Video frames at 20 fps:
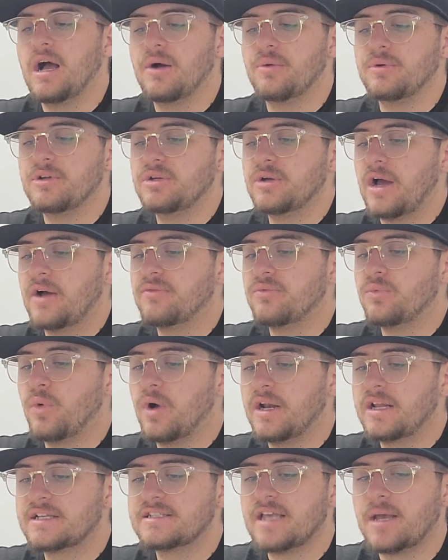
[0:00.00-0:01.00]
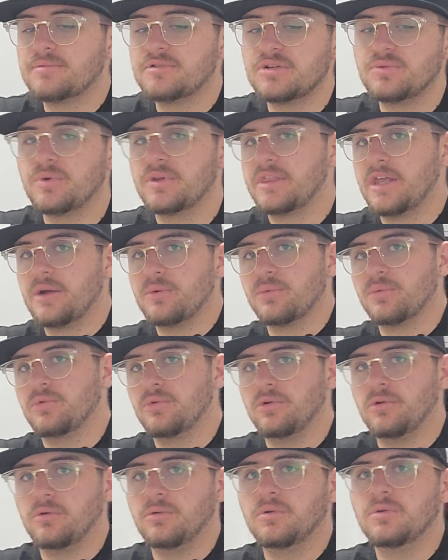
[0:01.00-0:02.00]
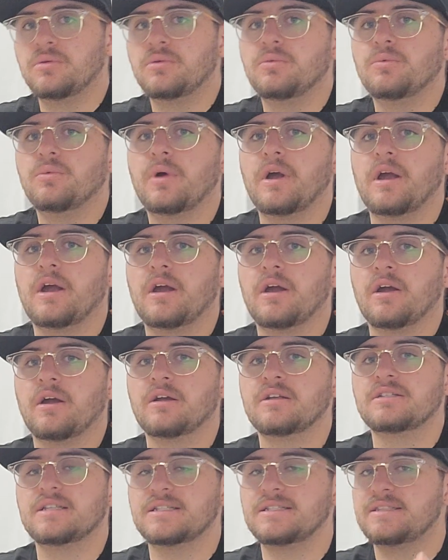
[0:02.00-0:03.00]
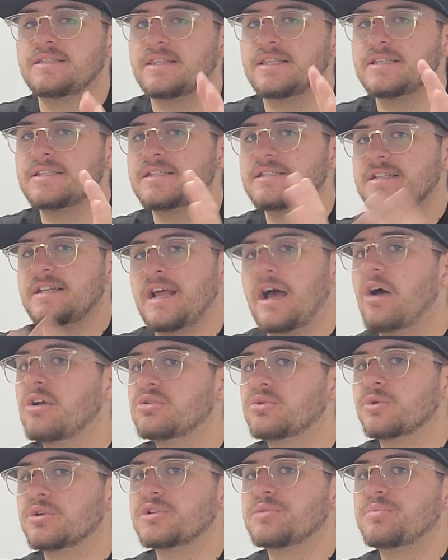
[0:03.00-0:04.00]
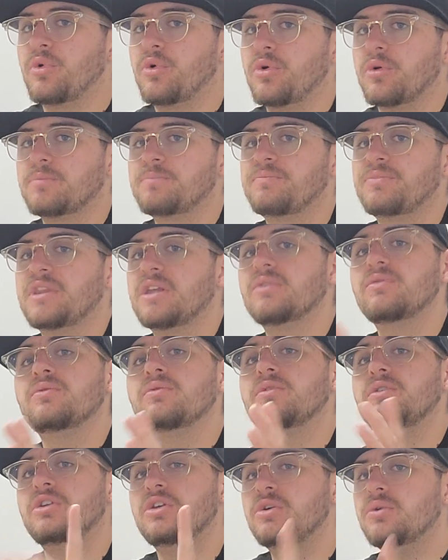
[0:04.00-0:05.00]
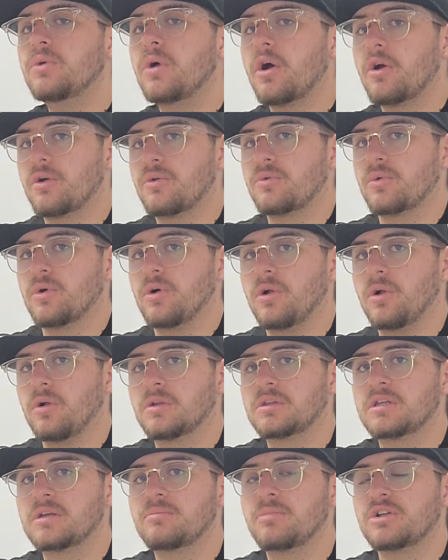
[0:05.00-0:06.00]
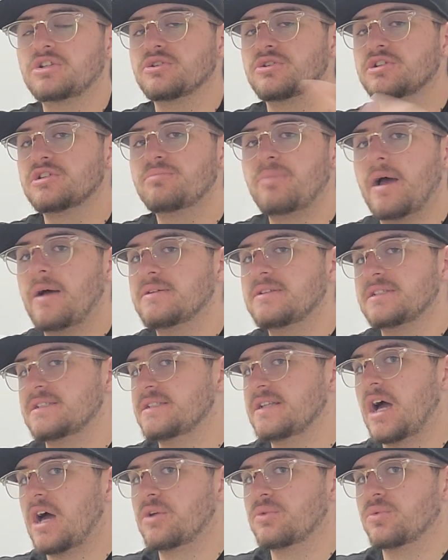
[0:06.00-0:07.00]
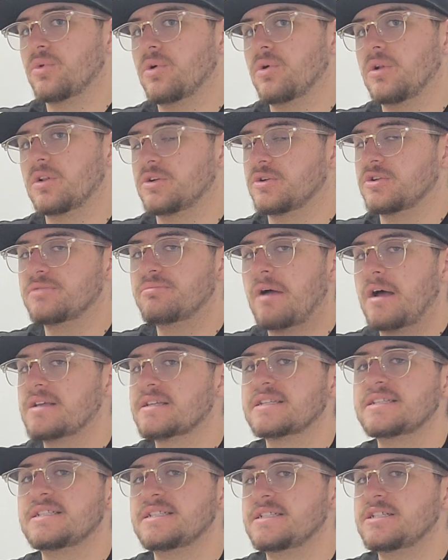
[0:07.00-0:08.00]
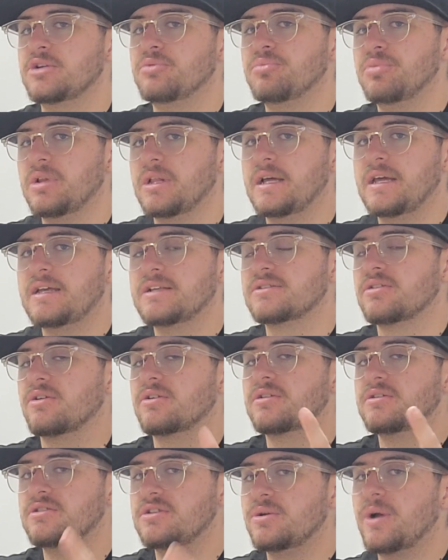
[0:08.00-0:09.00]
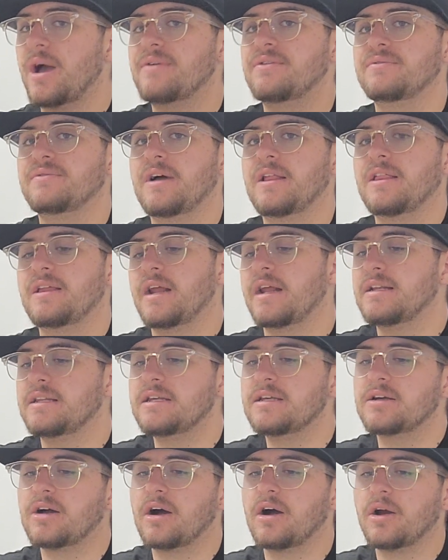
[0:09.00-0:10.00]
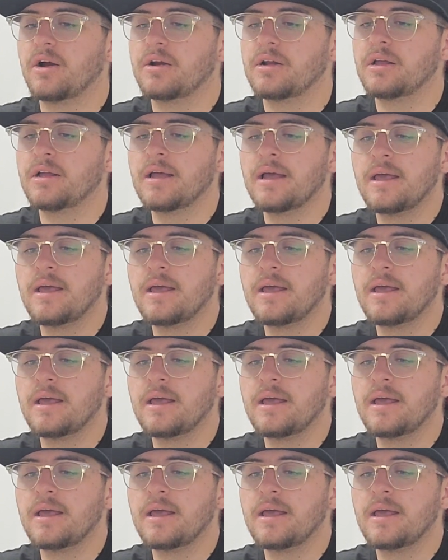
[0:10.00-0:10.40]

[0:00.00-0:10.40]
We do have one exception with that rule, where since this is an outdoor sport, if you are enrolled but your spouse is not enrolled, your spouse can still play as long as you have a valid ID card.